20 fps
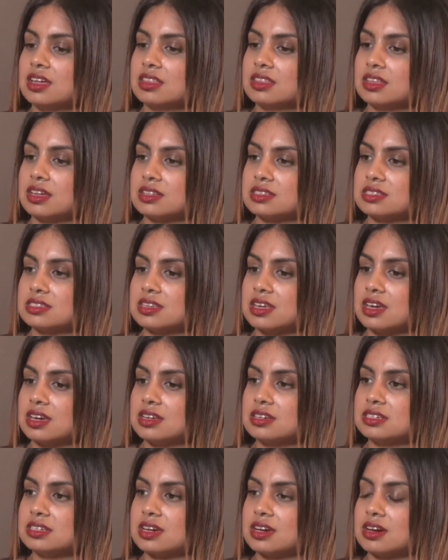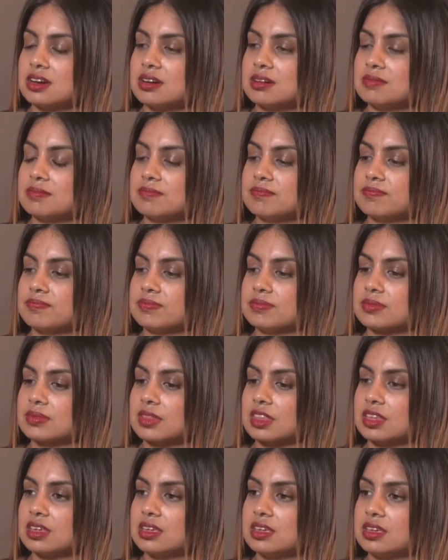that said um,
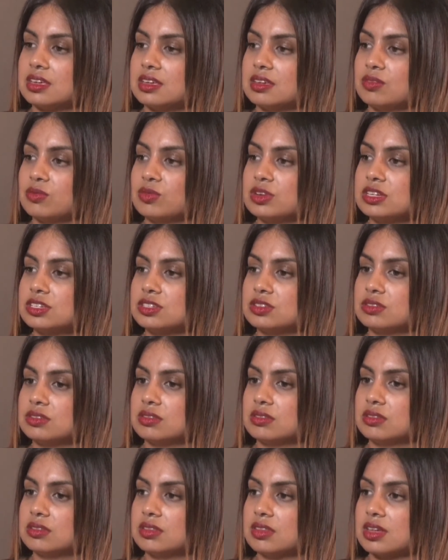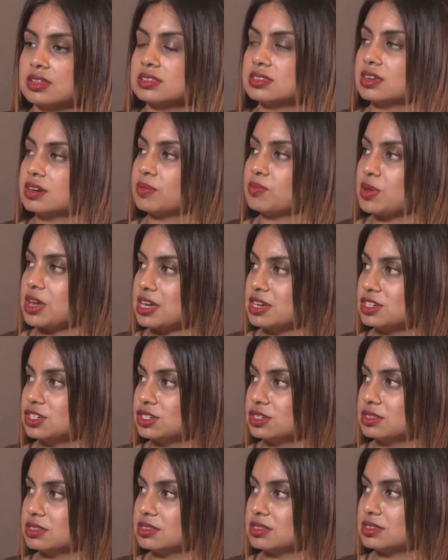we that said a
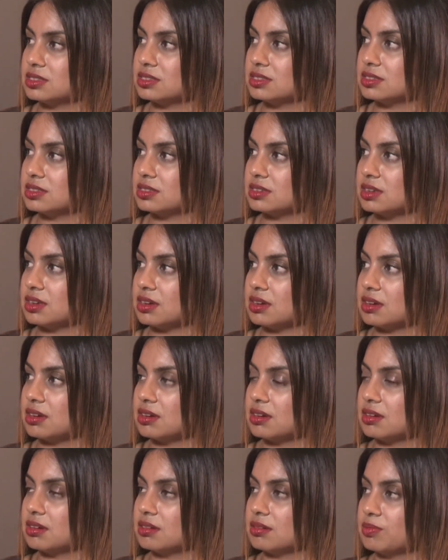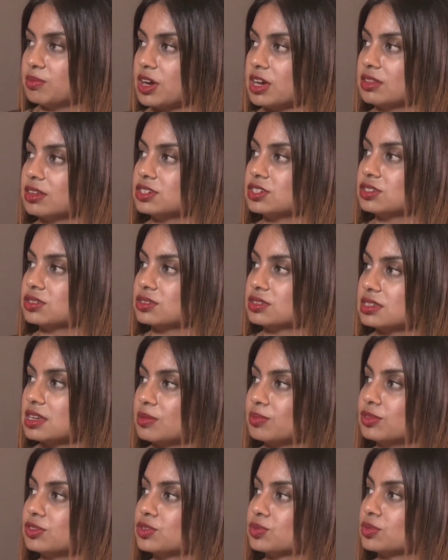patient's uh, biological
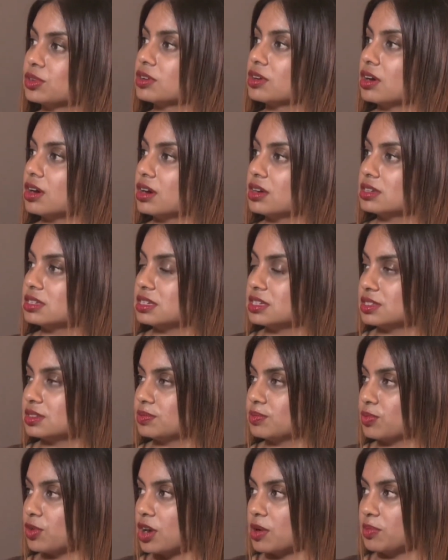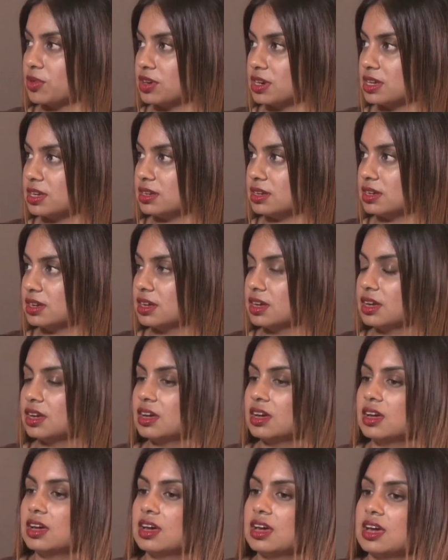samples were not his property.
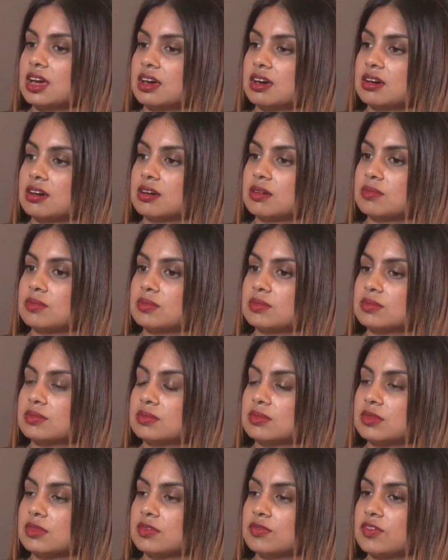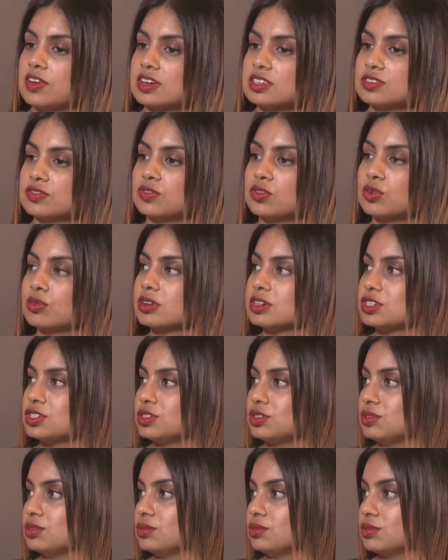Um, fast forward
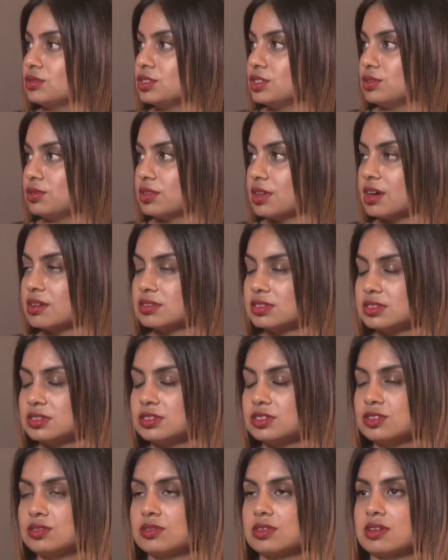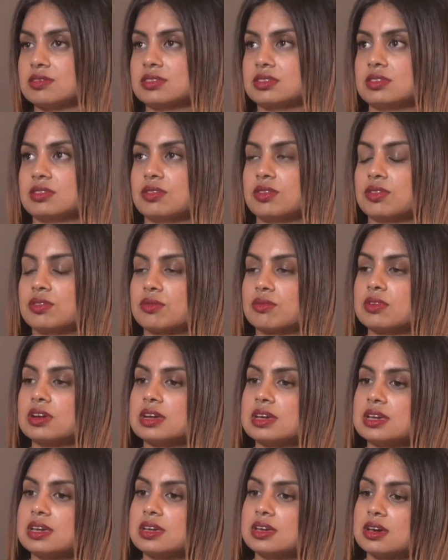to 2000,
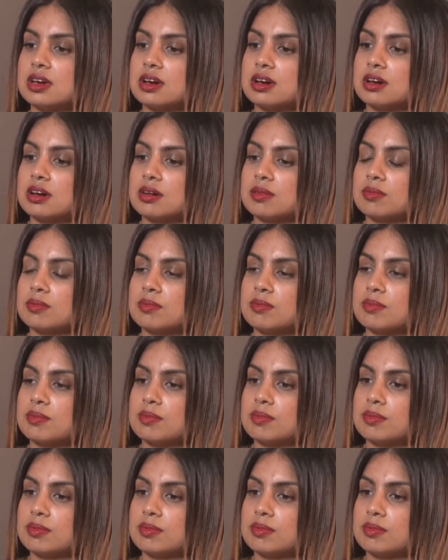2003. Um,